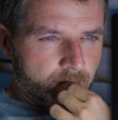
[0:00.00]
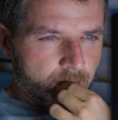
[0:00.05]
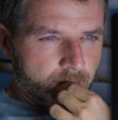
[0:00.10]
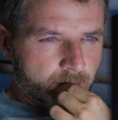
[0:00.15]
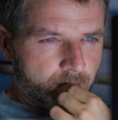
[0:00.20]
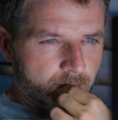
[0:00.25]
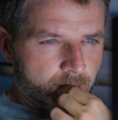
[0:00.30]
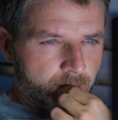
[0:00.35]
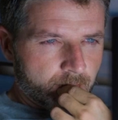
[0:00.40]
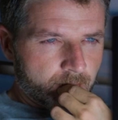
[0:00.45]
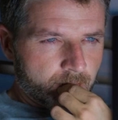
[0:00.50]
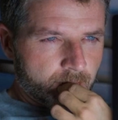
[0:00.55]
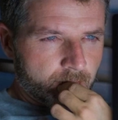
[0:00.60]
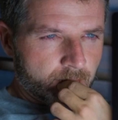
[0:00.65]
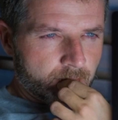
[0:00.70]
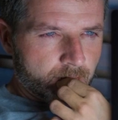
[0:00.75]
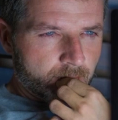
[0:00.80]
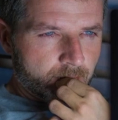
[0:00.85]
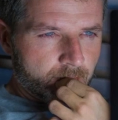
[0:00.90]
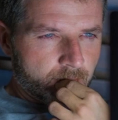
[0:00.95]
and they
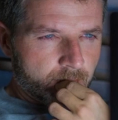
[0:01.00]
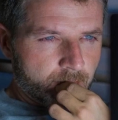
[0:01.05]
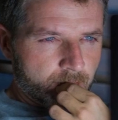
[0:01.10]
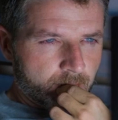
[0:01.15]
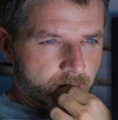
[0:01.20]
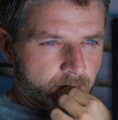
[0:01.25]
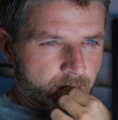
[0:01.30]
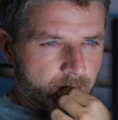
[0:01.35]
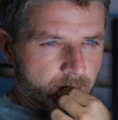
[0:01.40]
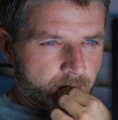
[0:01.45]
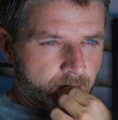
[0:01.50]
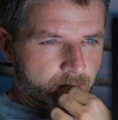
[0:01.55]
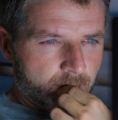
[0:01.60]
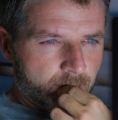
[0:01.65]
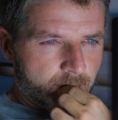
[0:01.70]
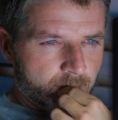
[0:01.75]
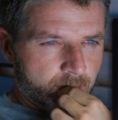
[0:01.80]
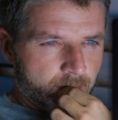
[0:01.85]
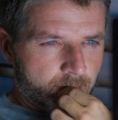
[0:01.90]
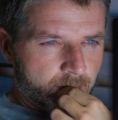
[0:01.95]
began to live in a
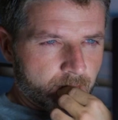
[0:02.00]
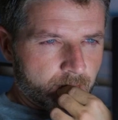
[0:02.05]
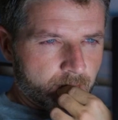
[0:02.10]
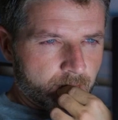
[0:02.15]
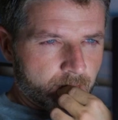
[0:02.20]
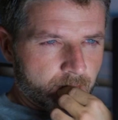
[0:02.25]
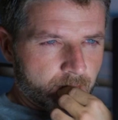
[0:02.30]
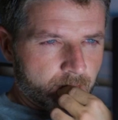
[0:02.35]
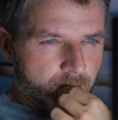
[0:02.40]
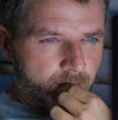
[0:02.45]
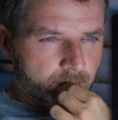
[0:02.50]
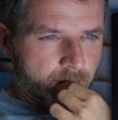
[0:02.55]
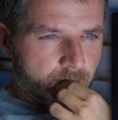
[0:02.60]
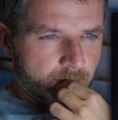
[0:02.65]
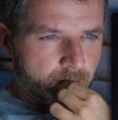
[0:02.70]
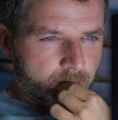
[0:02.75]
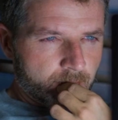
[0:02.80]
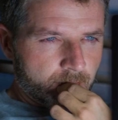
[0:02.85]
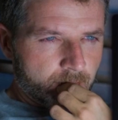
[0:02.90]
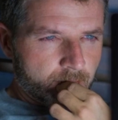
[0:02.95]
very self-centered
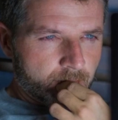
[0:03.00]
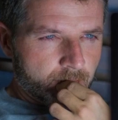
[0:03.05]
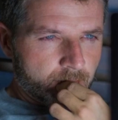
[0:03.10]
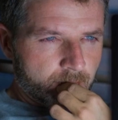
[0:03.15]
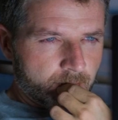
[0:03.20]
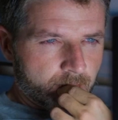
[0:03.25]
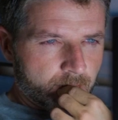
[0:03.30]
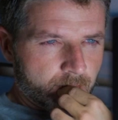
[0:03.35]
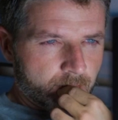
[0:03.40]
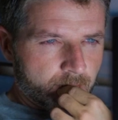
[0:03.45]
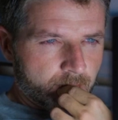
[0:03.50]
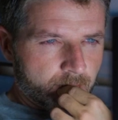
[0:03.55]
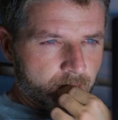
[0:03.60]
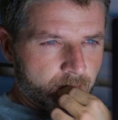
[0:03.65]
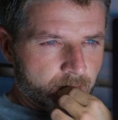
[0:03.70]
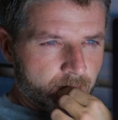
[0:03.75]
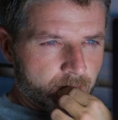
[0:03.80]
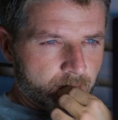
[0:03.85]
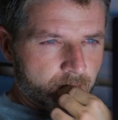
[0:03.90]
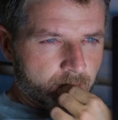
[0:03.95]
world and shut
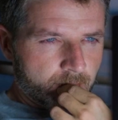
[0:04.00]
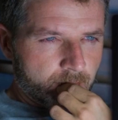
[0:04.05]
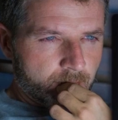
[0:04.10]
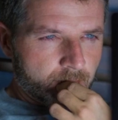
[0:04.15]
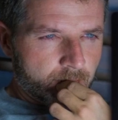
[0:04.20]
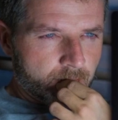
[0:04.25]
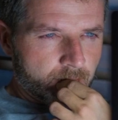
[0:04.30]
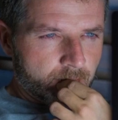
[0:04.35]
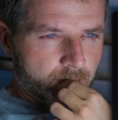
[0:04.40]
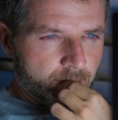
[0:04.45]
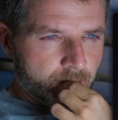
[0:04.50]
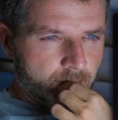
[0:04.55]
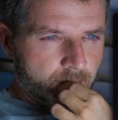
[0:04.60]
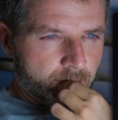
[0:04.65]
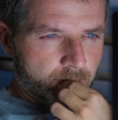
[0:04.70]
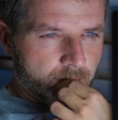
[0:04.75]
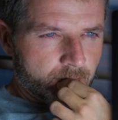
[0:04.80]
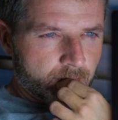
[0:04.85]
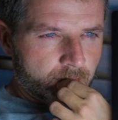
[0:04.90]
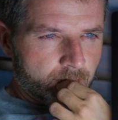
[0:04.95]
down
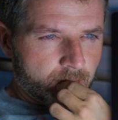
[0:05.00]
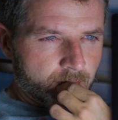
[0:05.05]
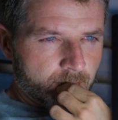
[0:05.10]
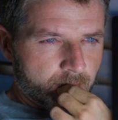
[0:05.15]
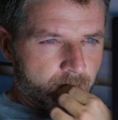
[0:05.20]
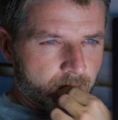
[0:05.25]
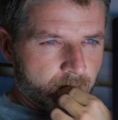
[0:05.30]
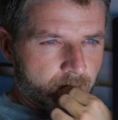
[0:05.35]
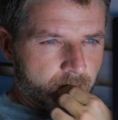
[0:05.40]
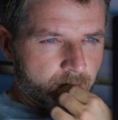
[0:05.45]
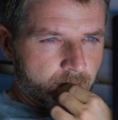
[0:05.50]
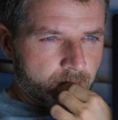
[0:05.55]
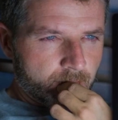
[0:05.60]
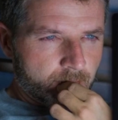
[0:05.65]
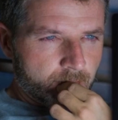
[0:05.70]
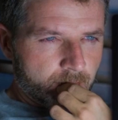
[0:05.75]
emotionally in just